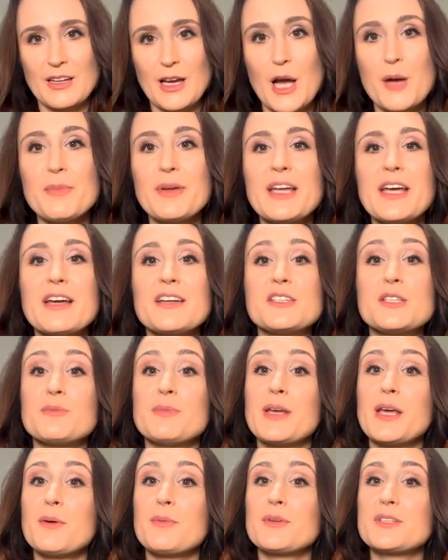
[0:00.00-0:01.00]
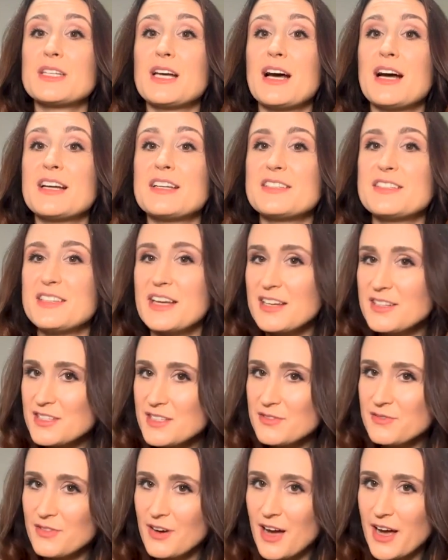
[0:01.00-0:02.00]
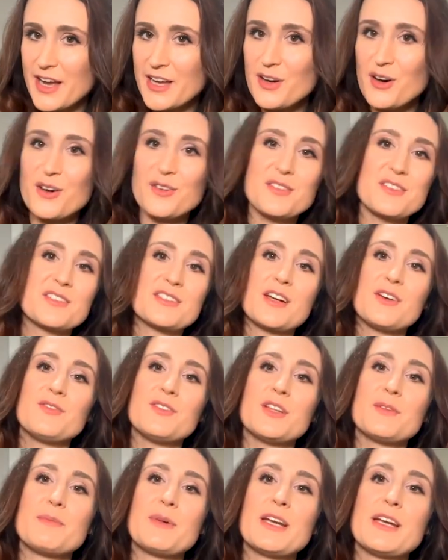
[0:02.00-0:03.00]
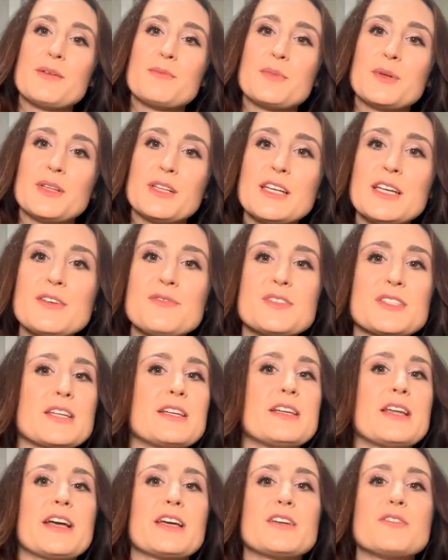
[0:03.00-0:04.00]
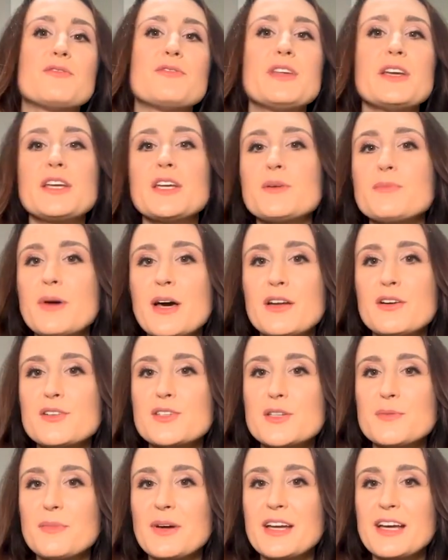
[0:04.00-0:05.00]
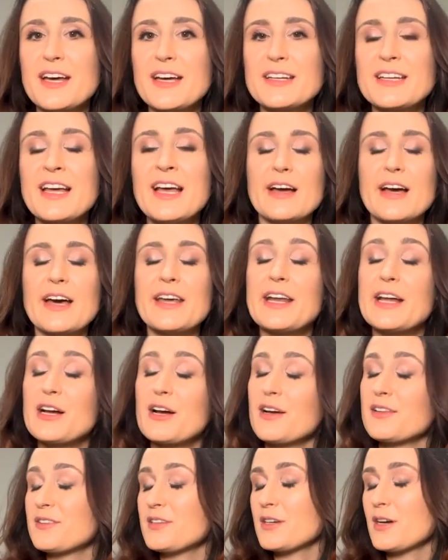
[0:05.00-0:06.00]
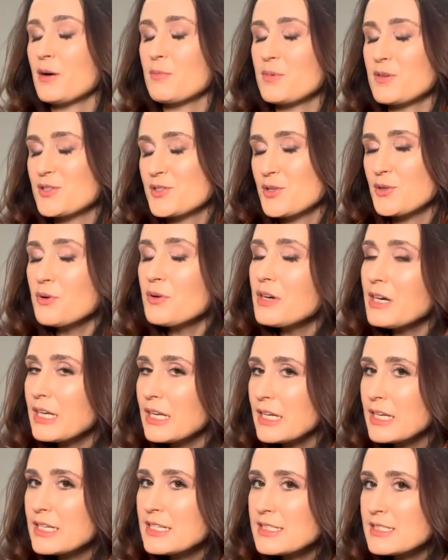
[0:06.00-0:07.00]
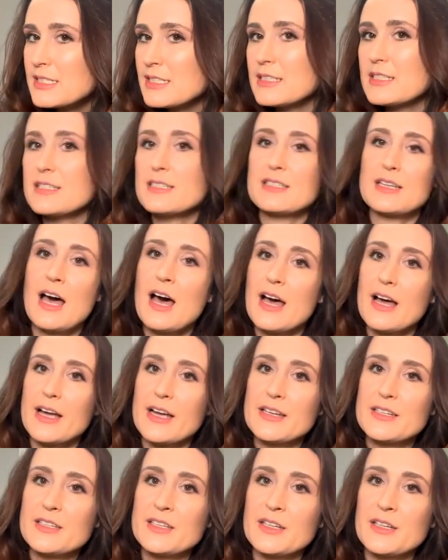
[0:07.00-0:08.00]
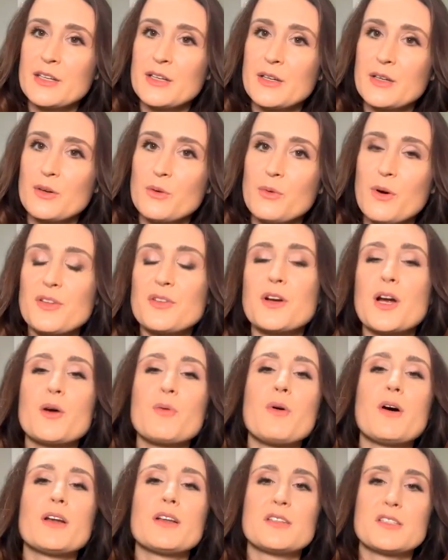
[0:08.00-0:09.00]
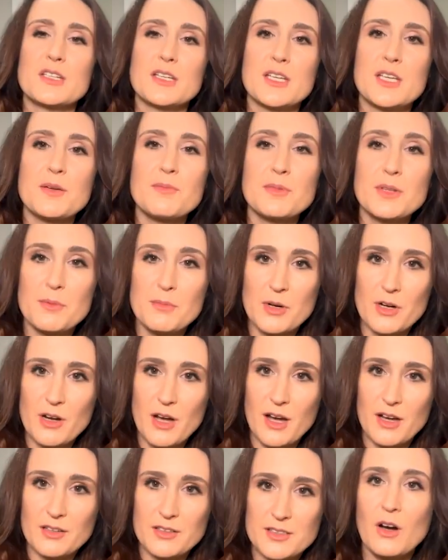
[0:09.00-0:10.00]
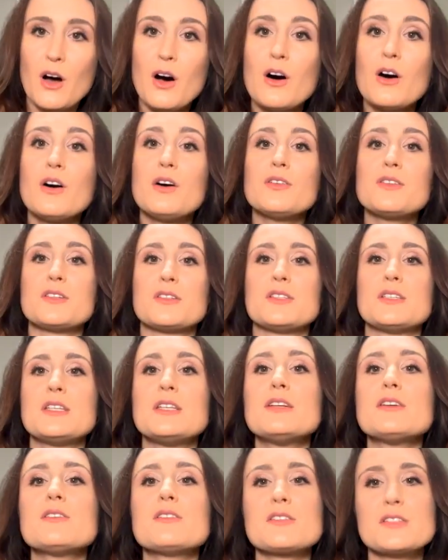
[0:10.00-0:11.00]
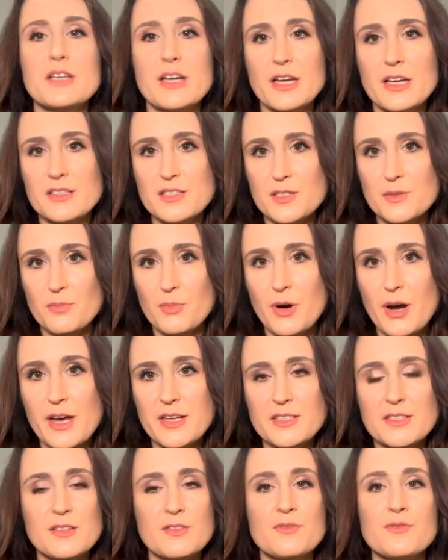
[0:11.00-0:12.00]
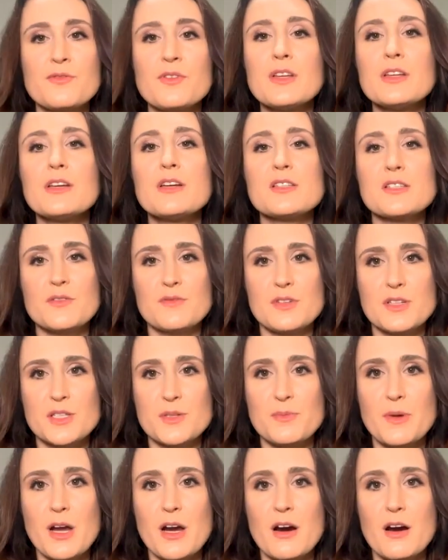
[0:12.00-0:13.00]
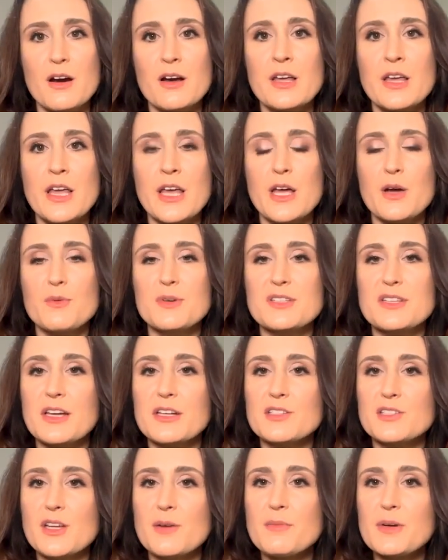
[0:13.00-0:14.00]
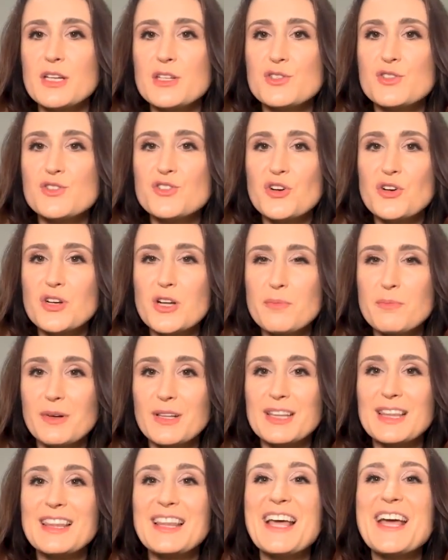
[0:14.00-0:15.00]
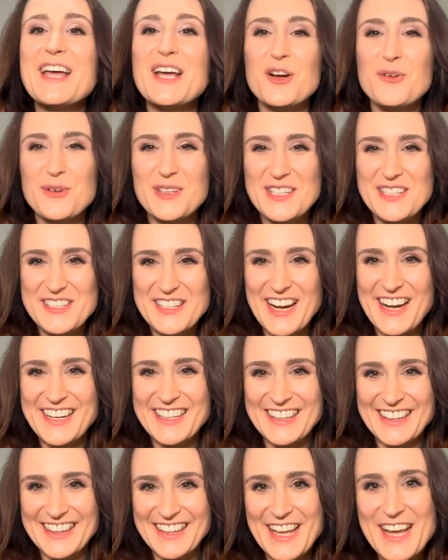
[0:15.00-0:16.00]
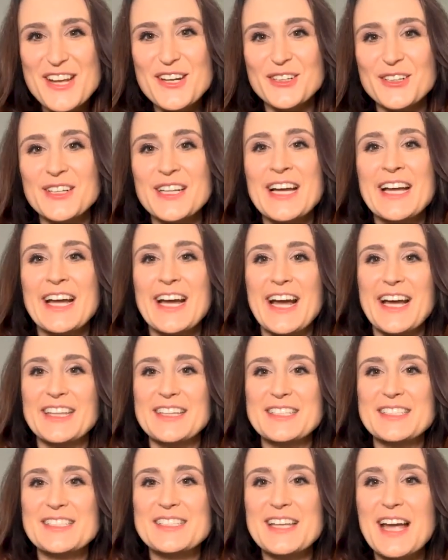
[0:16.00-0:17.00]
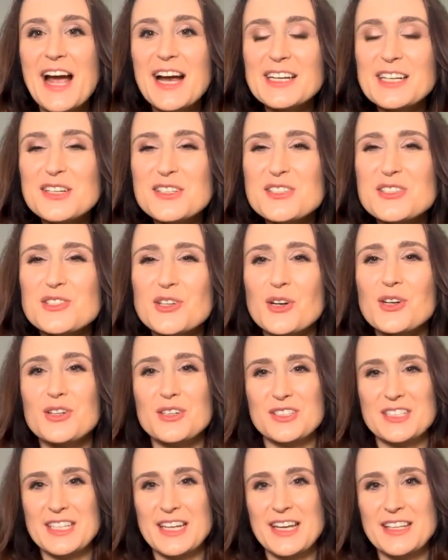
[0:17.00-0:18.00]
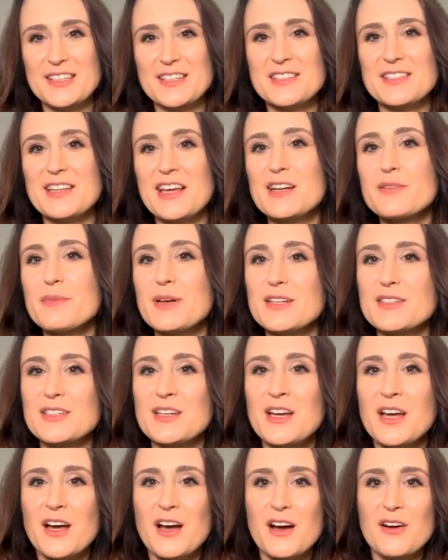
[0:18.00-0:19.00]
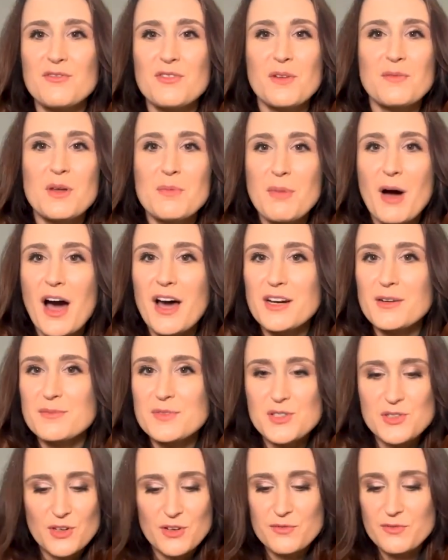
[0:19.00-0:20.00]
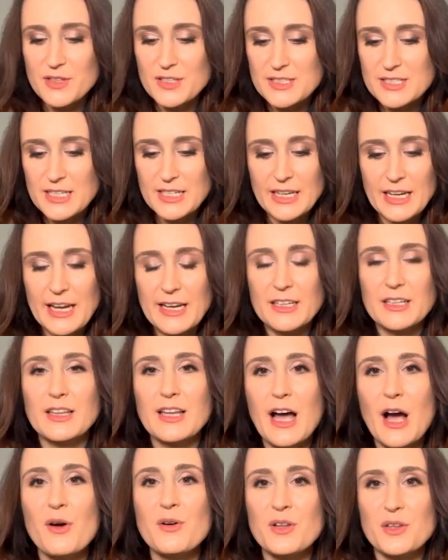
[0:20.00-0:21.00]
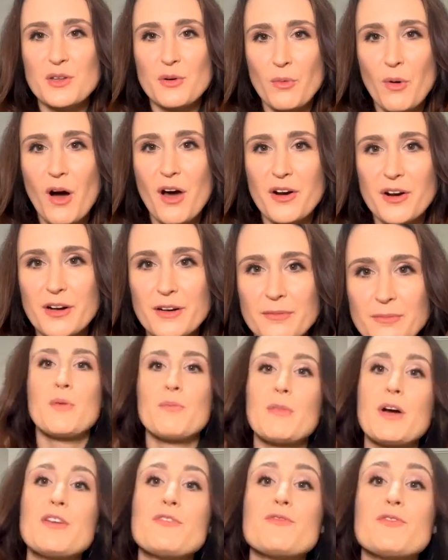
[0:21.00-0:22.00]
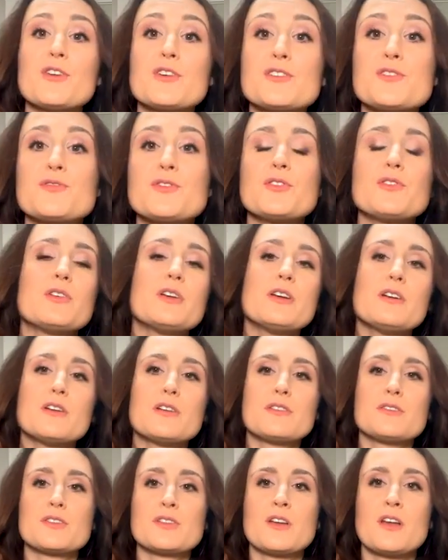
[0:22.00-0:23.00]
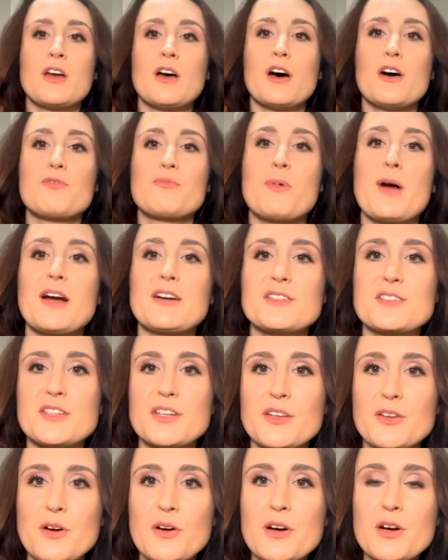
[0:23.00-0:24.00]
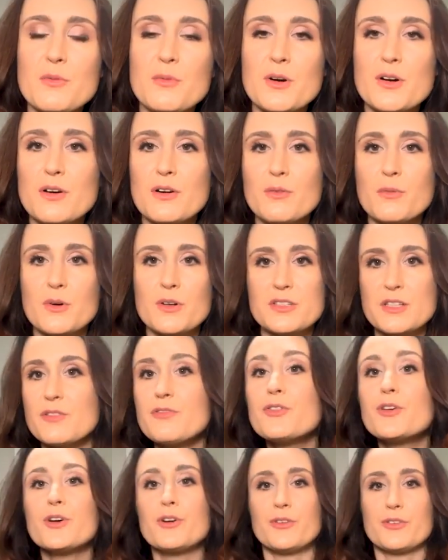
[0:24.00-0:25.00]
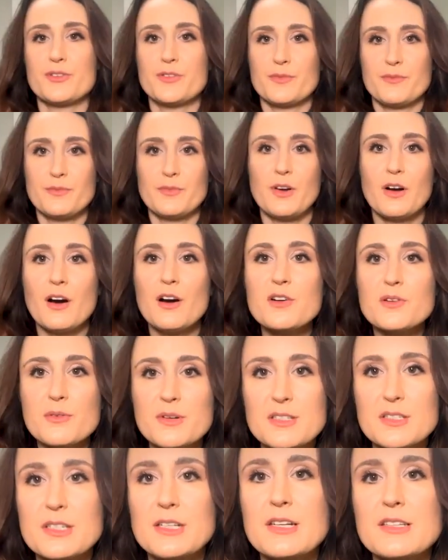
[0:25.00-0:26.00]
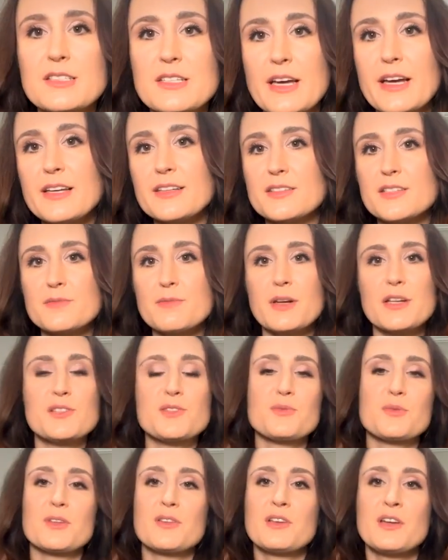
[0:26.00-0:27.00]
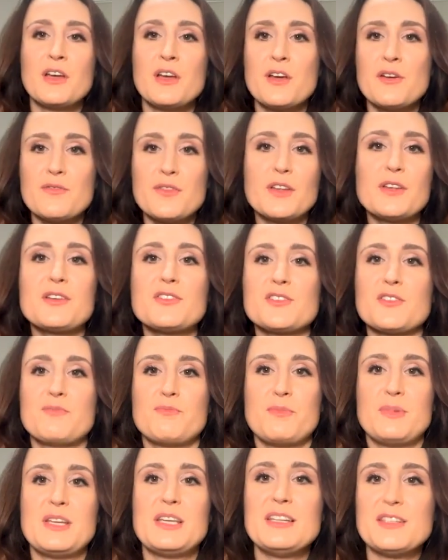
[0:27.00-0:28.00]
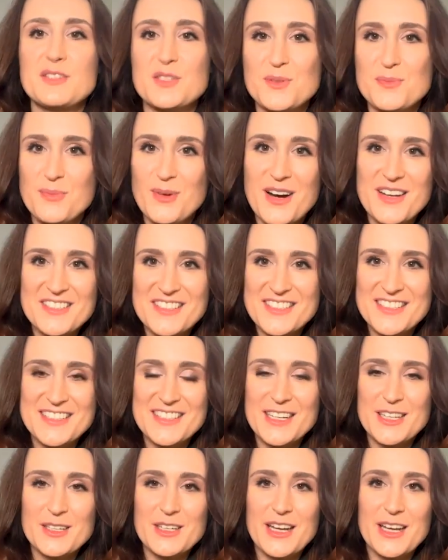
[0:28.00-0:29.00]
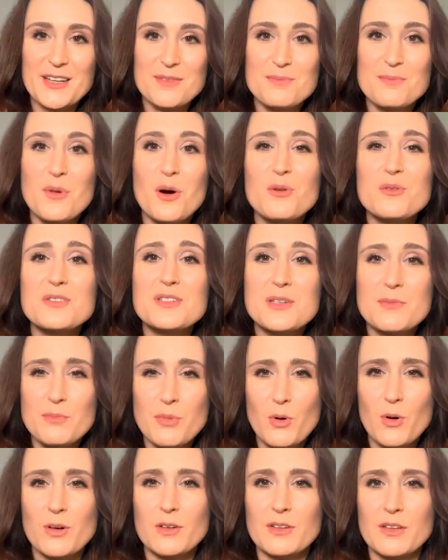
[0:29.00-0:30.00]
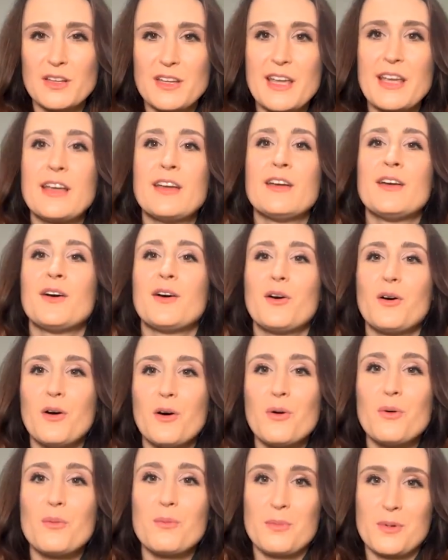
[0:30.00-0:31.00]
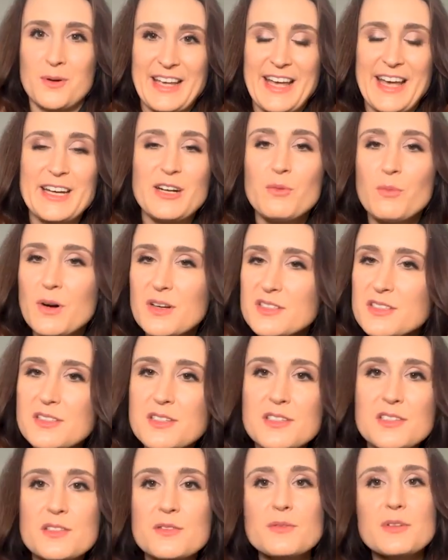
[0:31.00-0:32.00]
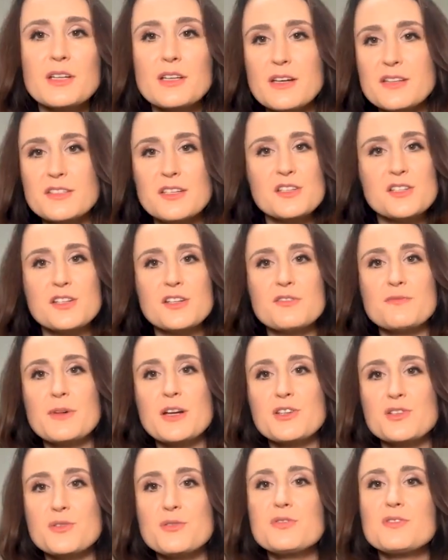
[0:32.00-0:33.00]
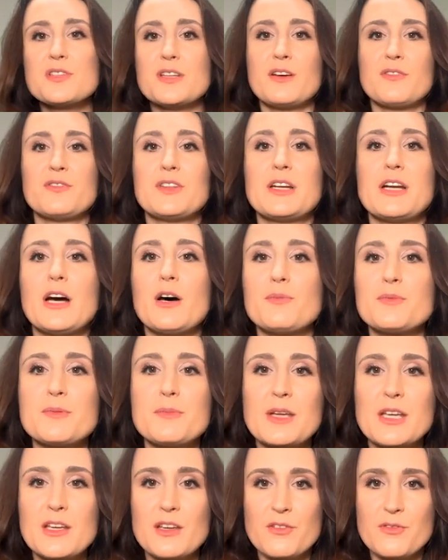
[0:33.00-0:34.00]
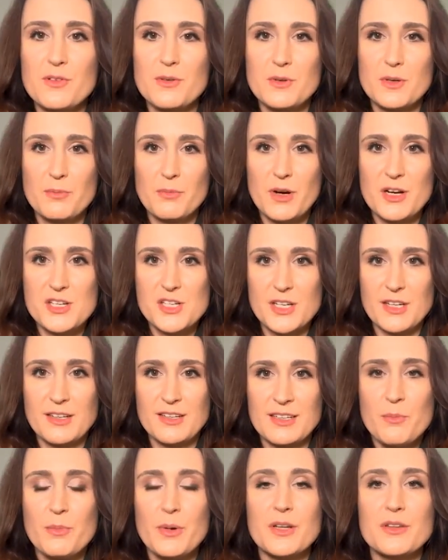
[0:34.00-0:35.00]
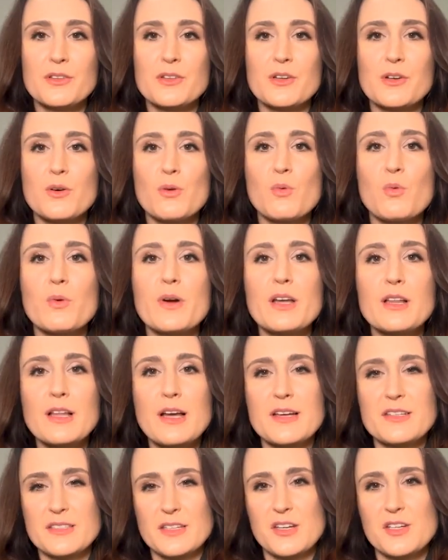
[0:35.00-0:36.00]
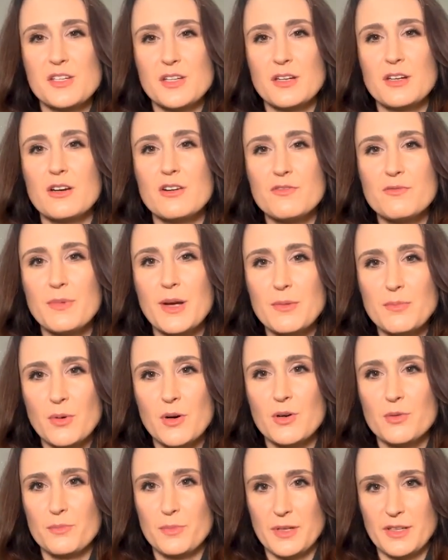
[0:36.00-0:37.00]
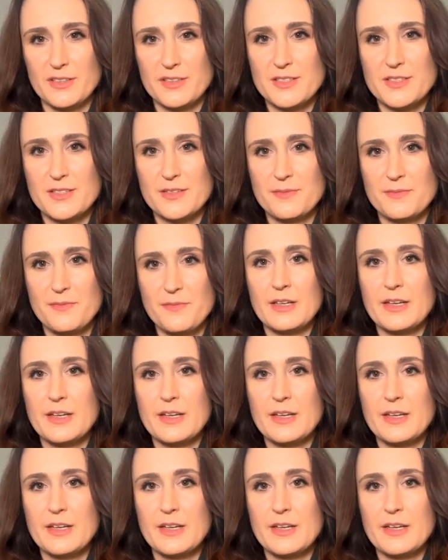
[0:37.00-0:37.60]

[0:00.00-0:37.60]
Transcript: I began to be able to identify all the self-limiting beliefs and negative thinking patterns in my head, and I got the opportunity to decide whether I wanted to keep them or not. All the tears I had suppressed, the feelings of despair, it was like somebody stirred up a lake with a giant ladle and the stagnant dirt and the sediment from the bottom surfaced and, and clouded the water. My first few years of practicing yoga were, were difficult arduous and intense, mixed with feelings of peace, presence, and, and most importantly, hope. And it wasn't just the realization of my true self that helped me heal from depression, but the realization of my purpose.